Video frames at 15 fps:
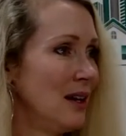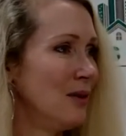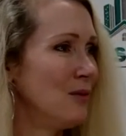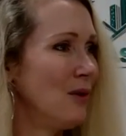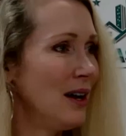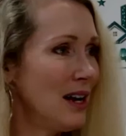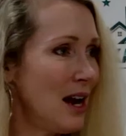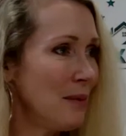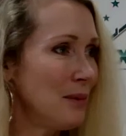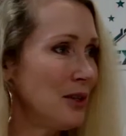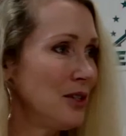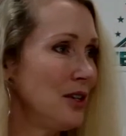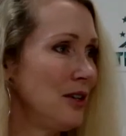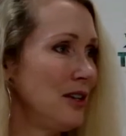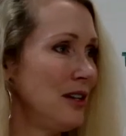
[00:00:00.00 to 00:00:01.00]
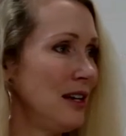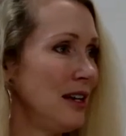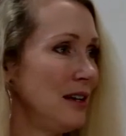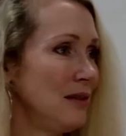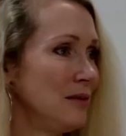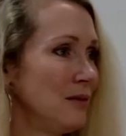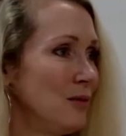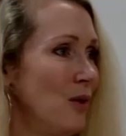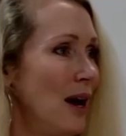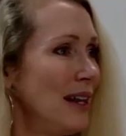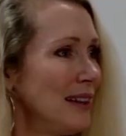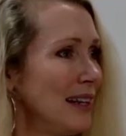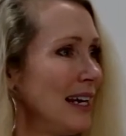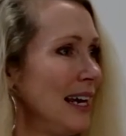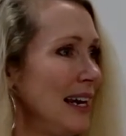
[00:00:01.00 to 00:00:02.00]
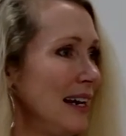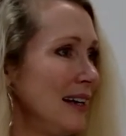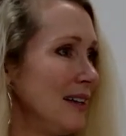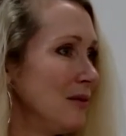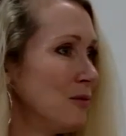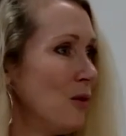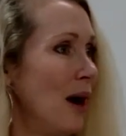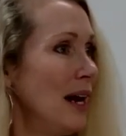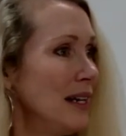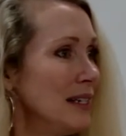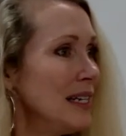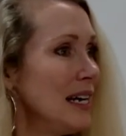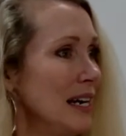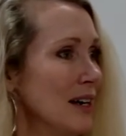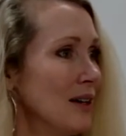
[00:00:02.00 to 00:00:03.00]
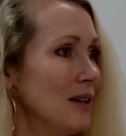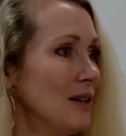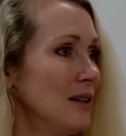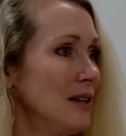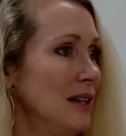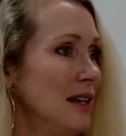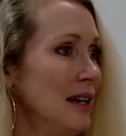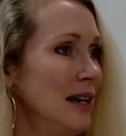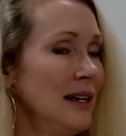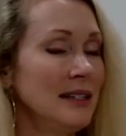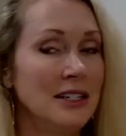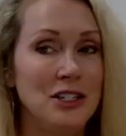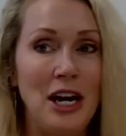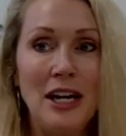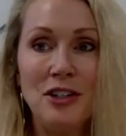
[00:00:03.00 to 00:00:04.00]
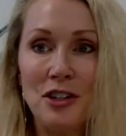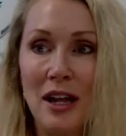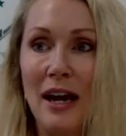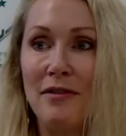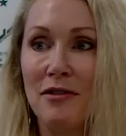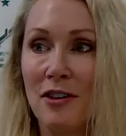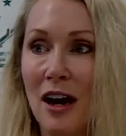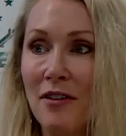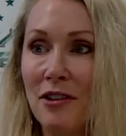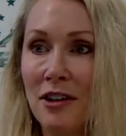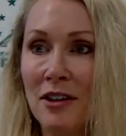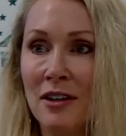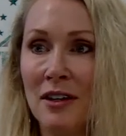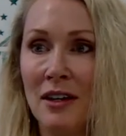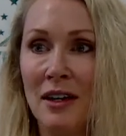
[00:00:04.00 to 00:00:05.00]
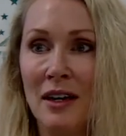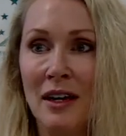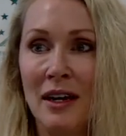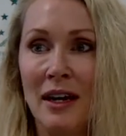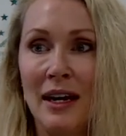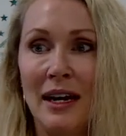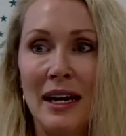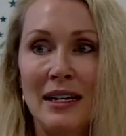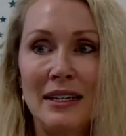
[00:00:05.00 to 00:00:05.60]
one opportunity, one lead, one deal to change your life forever. And I